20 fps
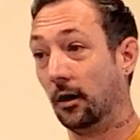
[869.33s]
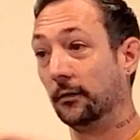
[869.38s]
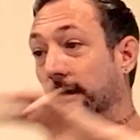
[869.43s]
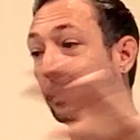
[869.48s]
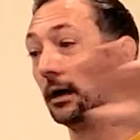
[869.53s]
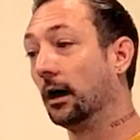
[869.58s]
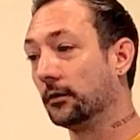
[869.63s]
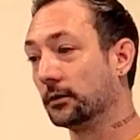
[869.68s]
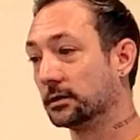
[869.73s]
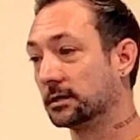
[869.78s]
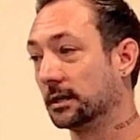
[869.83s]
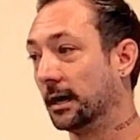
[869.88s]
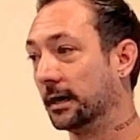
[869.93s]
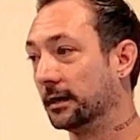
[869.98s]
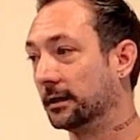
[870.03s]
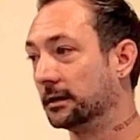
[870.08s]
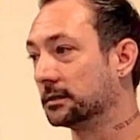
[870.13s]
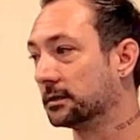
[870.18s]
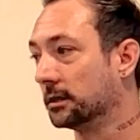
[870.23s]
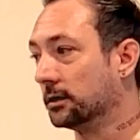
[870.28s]
on the other side
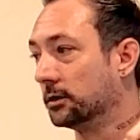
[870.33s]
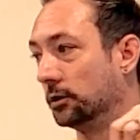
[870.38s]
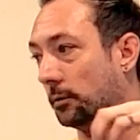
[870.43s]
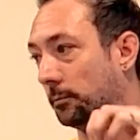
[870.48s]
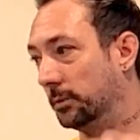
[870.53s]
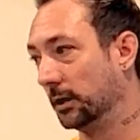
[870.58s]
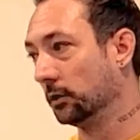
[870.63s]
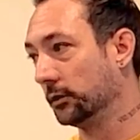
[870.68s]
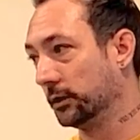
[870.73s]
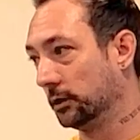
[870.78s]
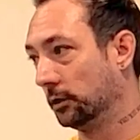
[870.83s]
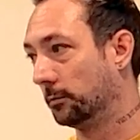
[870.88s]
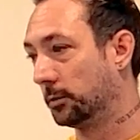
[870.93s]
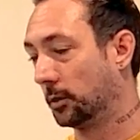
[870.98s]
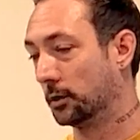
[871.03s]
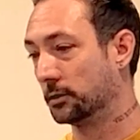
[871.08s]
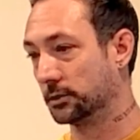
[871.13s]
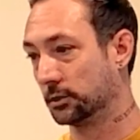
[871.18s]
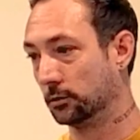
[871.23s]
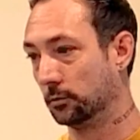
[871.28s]
of this, you're building your
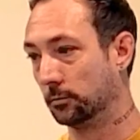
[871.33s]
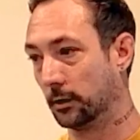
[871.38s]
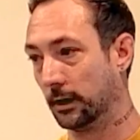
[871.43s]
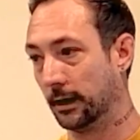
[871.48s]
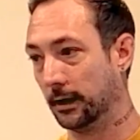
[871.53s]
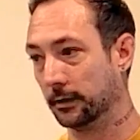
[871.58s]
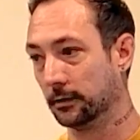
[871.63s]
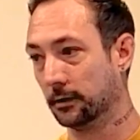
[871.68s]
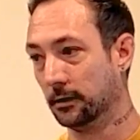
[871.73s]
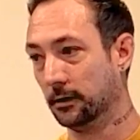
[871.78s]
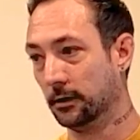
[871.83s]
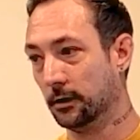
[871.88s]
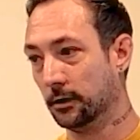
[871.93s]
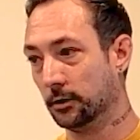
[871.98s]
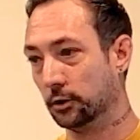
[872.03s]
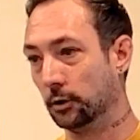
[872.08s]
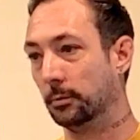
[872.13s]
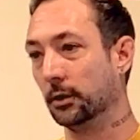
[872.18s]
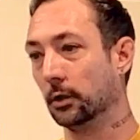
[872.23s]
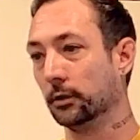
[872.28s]
personal brand.
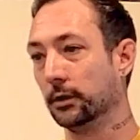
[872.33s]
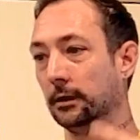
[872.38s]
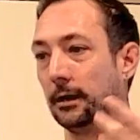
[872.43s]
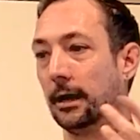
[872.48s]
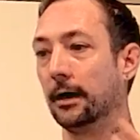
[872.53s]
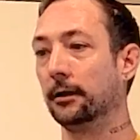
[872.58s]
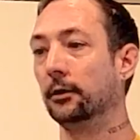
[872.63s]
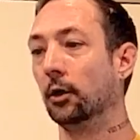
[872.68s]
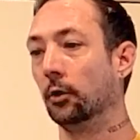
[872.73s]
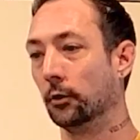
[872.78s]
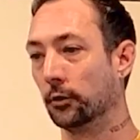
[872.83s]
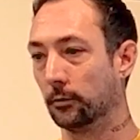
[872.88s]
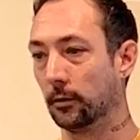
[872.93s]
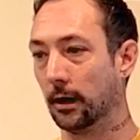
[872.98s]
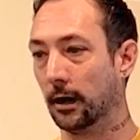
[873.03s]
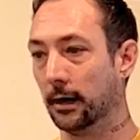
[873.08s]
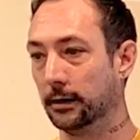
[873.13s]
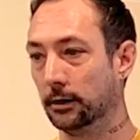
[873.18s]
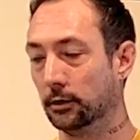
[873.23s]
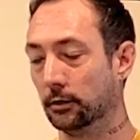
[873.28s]
You're building that
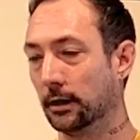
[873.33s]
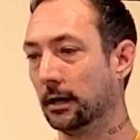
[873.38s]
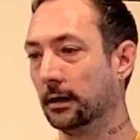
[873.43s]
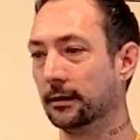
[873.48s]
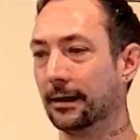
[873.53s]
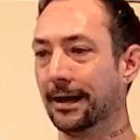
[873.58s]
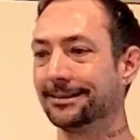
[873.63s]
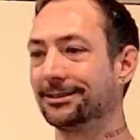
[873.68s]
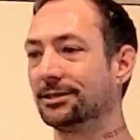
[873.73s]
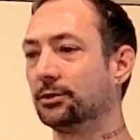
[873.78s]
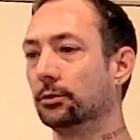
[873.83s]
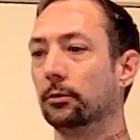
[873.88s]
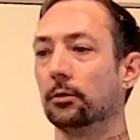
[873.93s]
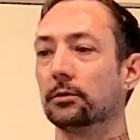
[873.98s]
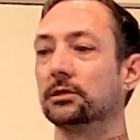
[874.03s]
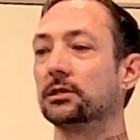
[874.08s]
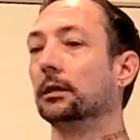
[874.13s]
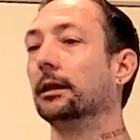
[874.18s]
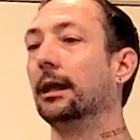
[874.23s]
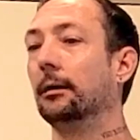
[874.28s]
notoriety. You're getting that
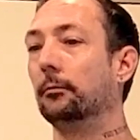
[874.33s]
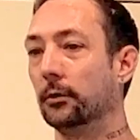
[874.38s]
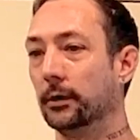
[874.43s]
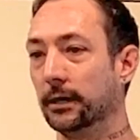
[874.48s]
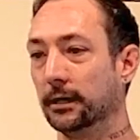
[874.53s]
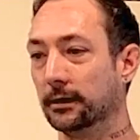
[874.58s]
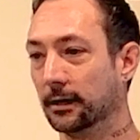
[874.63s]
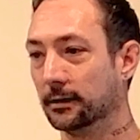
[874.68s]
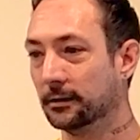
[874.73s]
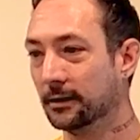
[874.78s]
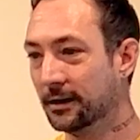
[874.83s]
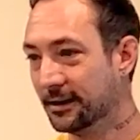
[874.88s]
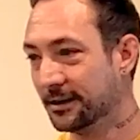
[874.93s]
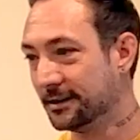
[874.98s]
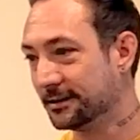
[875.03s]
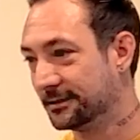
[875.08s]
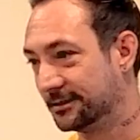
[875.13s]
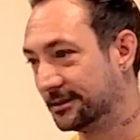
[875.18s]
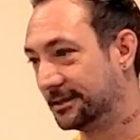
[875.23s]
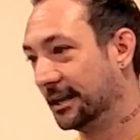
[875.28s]
pseudo celebrity, that,
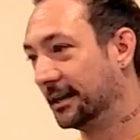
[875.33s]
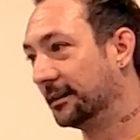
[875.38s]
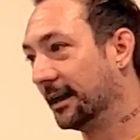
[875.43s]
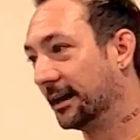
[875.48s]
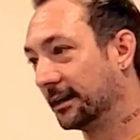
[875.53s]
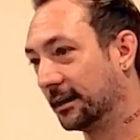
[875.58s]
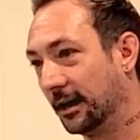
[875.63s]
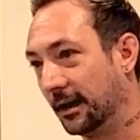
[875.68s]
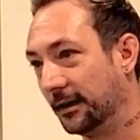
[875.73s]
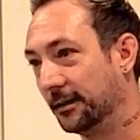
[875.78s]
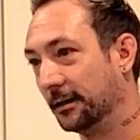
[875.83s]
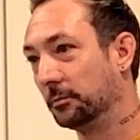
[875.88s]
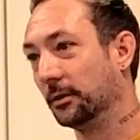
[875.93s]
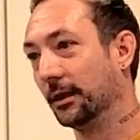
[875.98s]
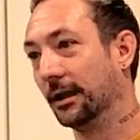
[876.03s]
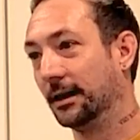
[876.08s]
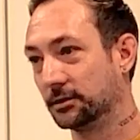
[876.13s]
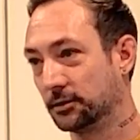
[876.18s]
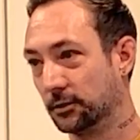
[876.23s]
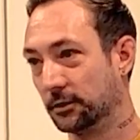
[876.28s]
say, that guy that
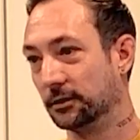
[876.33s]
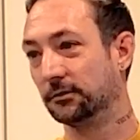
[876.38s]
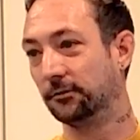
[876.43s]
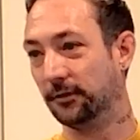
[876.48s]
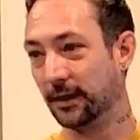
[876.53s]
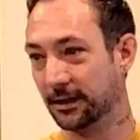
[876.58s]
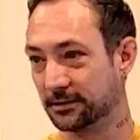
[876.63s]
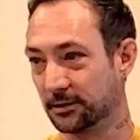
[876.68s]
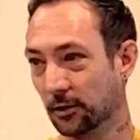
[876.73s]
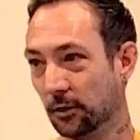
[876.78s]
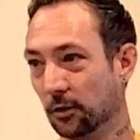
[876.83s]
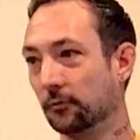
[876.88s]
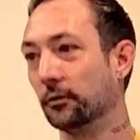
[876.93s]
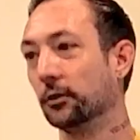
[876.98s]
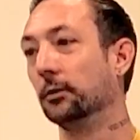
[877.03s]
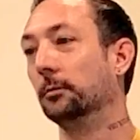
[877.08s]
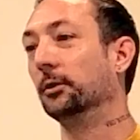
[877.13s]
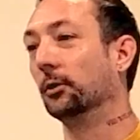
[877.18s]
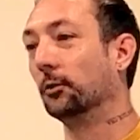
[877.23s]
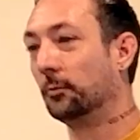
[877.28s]
plastered his face all
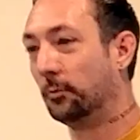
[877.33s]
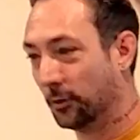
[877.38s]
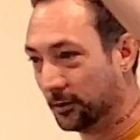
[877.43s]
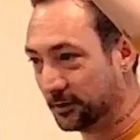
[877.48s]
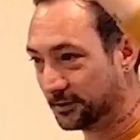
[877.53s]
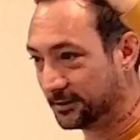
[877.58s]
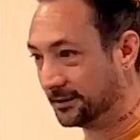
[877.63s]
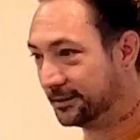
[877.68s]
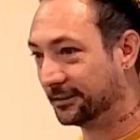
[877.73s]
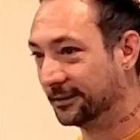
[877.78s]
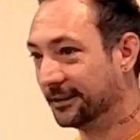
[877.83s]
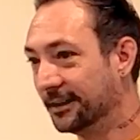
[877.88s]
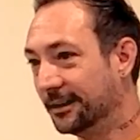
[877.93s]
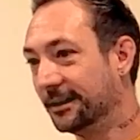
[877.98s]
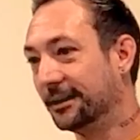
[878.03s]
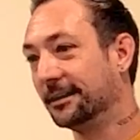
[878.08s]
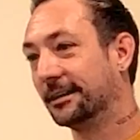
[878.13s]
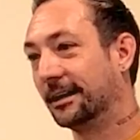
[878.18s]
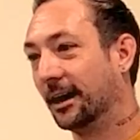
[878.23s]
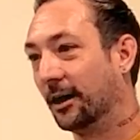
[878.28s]
over the billboards in
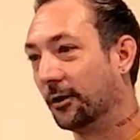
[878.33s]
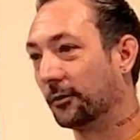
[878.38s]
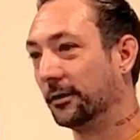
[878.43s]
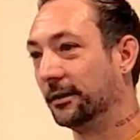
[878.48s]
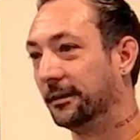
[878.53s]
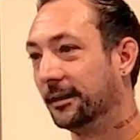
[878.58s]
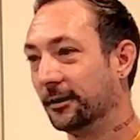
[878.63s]
Calgary